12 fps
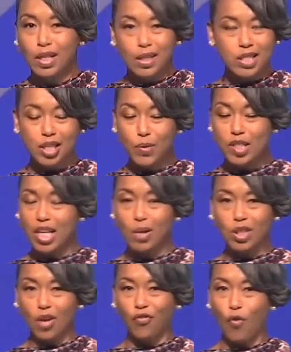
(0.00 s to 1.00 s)
See, we're dealing
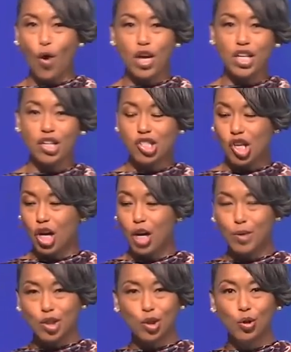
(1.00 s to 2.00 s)
with a 4-year term,
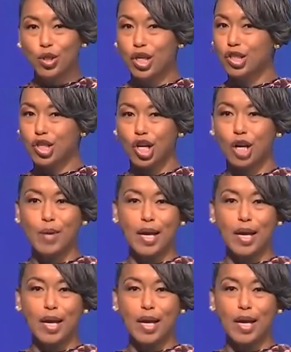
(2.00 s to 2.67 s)
a 2-year term,